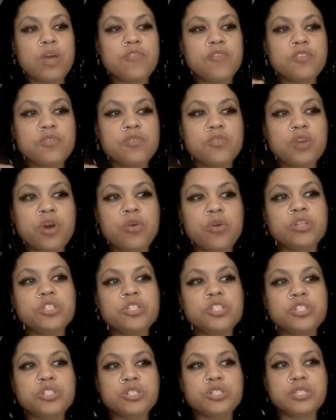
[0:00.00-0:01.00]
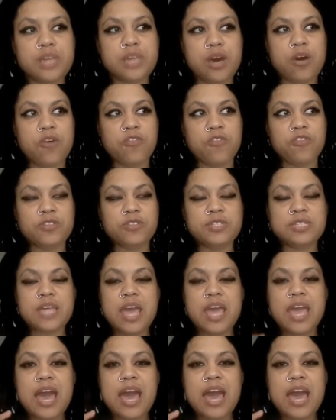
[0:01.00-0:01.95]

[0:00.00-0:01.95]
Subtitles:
if you notice yourself saying,